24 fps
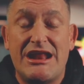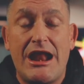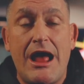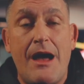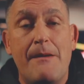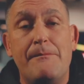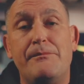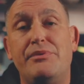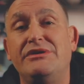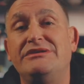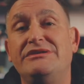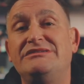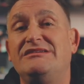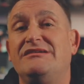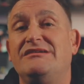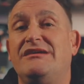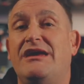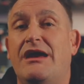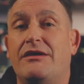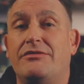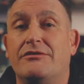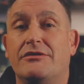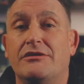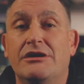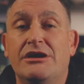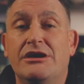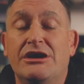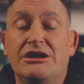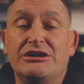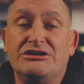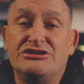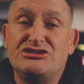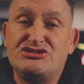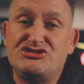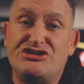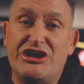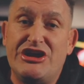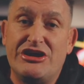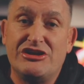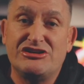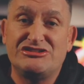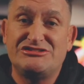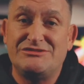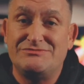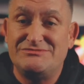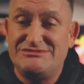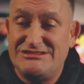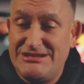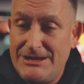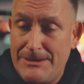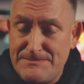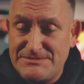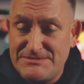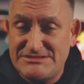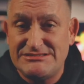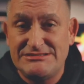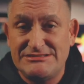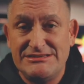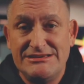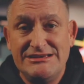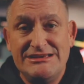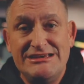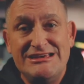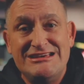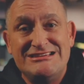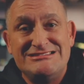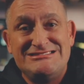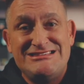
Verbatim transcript: that I'm putting together to share some tips,